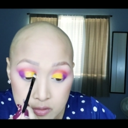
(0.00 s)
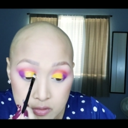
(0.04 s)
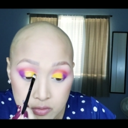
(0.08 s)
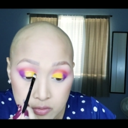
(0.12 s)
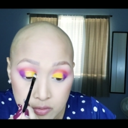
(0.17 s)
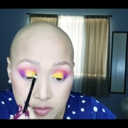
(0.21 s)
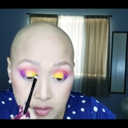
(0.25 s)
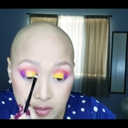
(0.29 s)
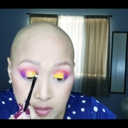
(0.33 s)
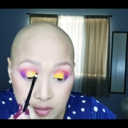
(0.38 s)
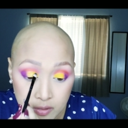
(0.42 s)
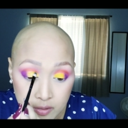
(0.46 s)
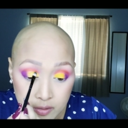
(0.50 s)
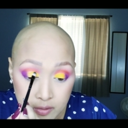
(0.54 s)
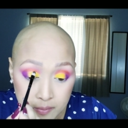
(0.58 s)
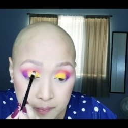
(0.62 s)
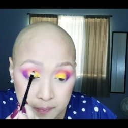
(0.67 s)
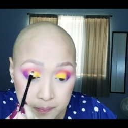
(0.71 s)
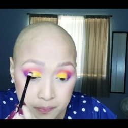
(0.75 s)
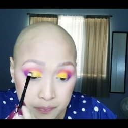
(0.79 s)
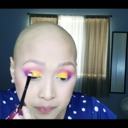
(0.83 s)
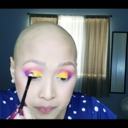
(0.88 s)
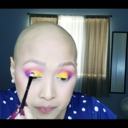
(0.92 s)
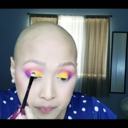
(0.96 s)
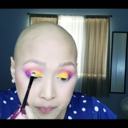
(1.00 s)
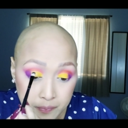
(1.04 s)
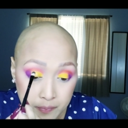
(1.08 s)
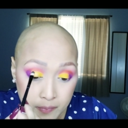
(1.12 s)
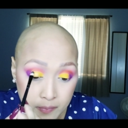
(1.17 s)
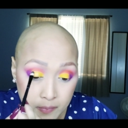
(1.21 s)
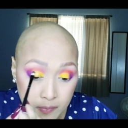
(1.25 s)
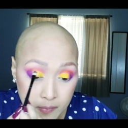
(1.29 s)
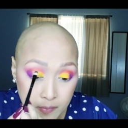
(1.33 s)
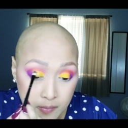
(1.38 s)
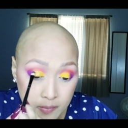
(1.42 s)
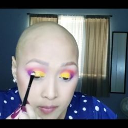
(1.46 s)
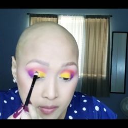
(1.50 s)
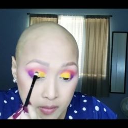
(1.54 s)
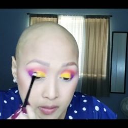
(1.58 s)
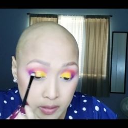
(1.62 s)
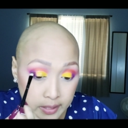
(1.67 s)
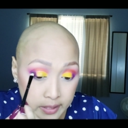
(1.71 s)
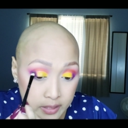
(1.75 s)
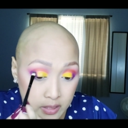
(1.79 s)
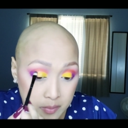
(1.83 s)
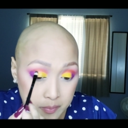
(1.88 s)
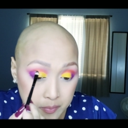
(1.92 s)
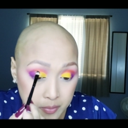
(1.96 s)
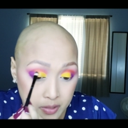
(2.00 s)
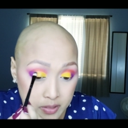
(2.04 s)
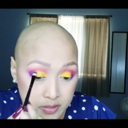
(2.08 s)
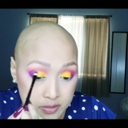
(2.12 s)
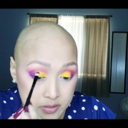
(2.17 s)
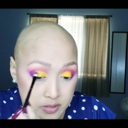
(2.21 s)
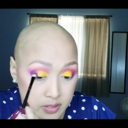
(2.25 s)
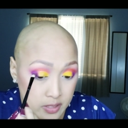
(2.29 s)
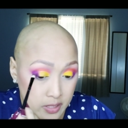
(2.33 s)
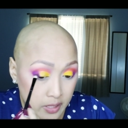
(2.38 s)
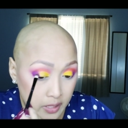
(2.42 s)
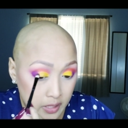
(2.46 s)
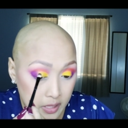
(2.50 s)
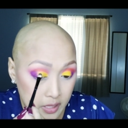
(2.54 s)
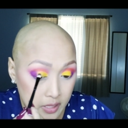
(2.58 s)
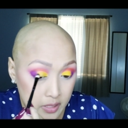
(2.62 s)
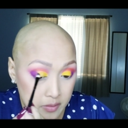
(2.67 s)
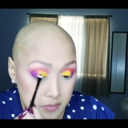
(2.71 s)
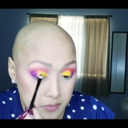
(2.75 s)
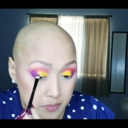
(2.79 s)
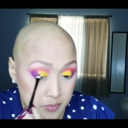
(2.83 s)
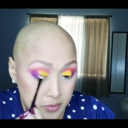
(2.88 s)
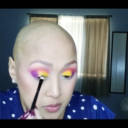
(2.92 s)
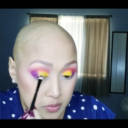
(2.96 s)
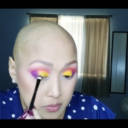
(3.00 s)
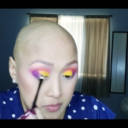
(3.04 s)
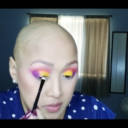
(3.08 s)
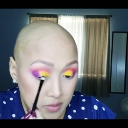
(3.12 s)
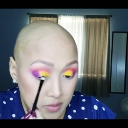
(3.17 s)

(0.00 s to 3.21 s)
do it on like the parts that I can't put